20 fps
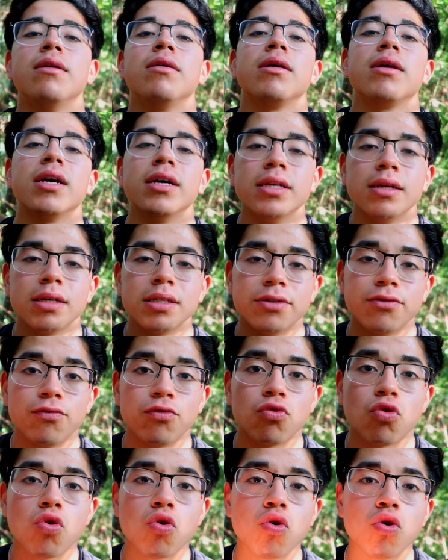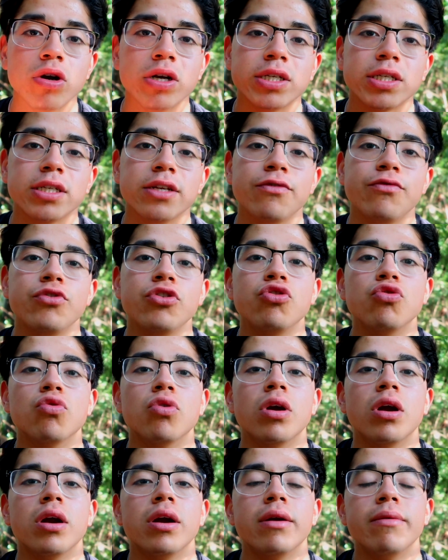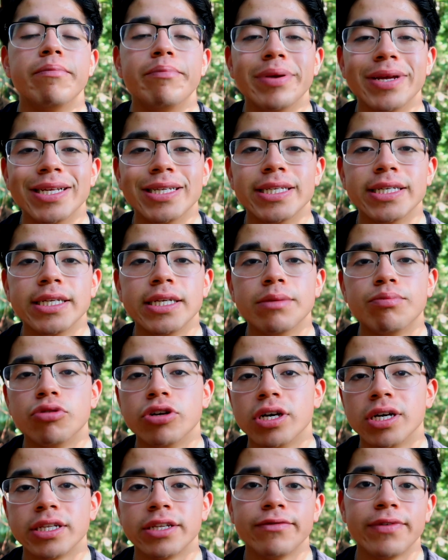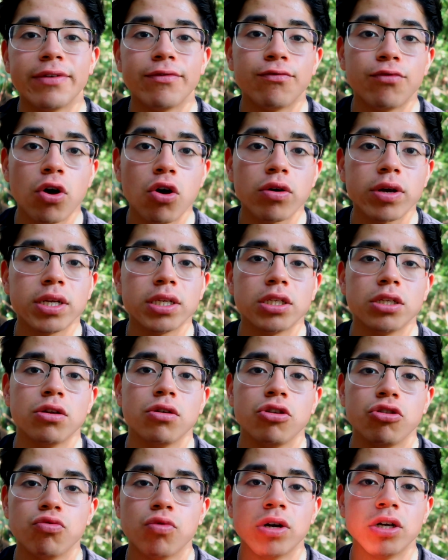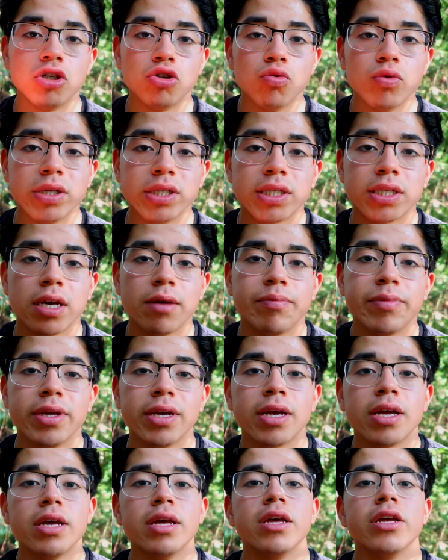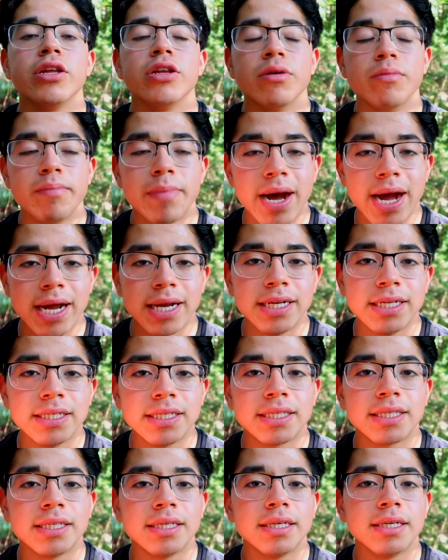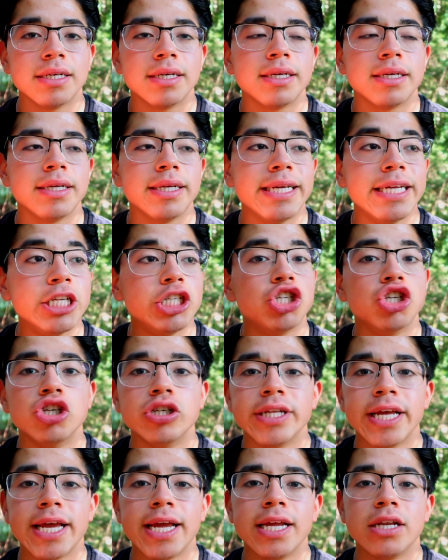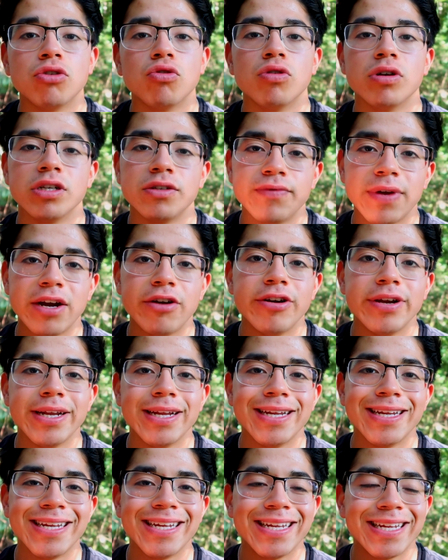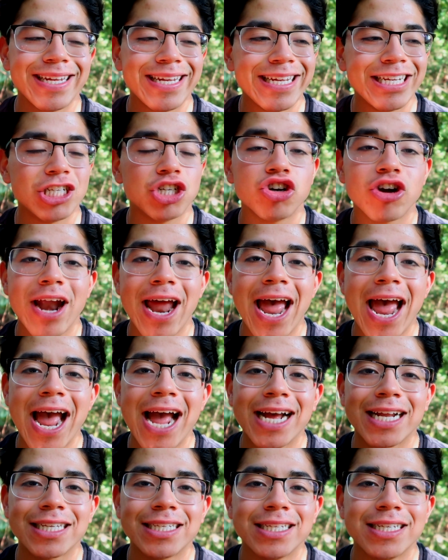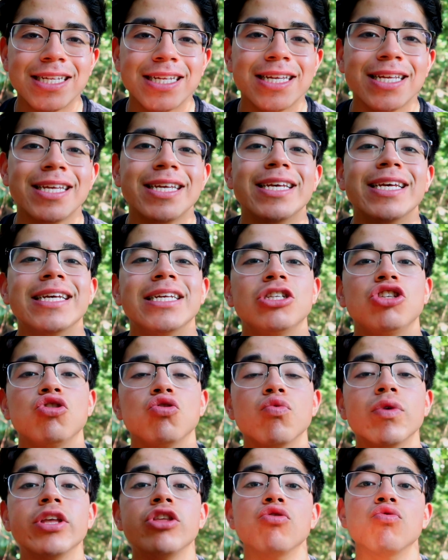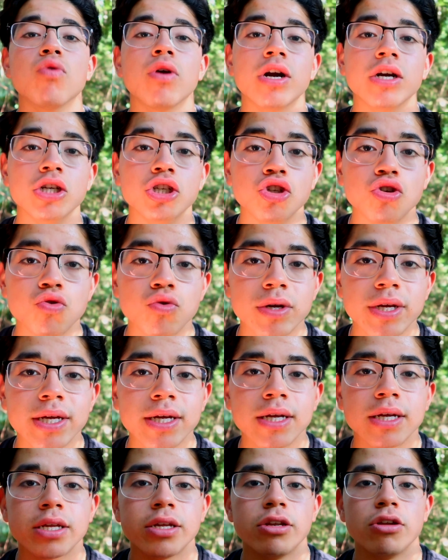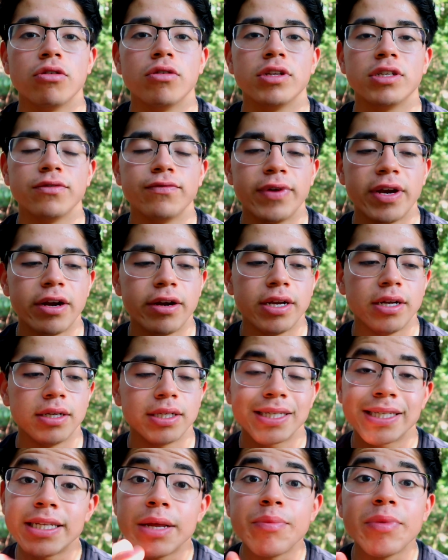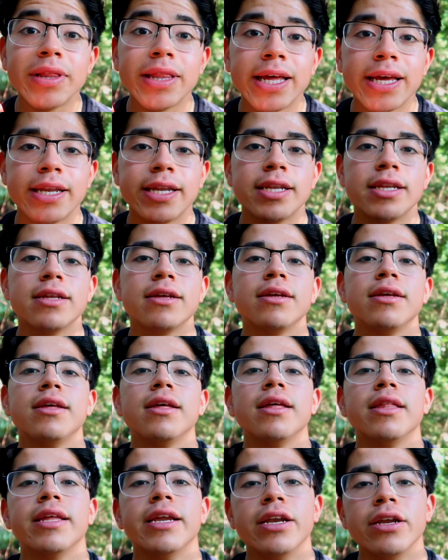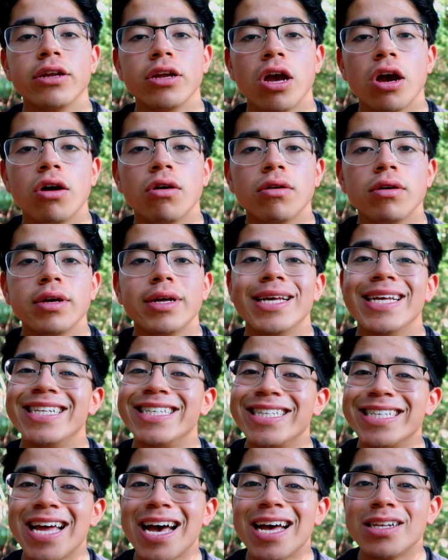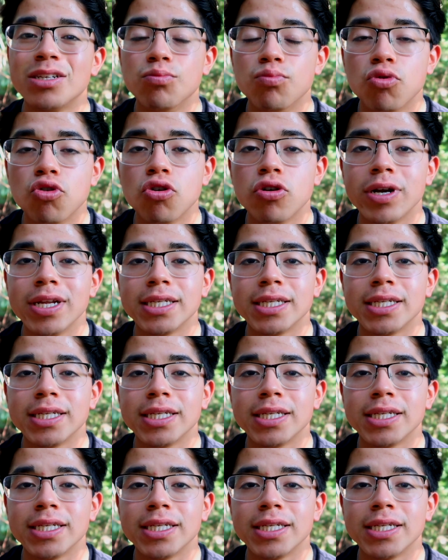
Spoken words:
Because of course, if you are busy, productive, and focused, you know, you are doing something, your mind is entertained, or is very interacted into what you are doing. You know, it's very stimulated. There you go. It's not bored.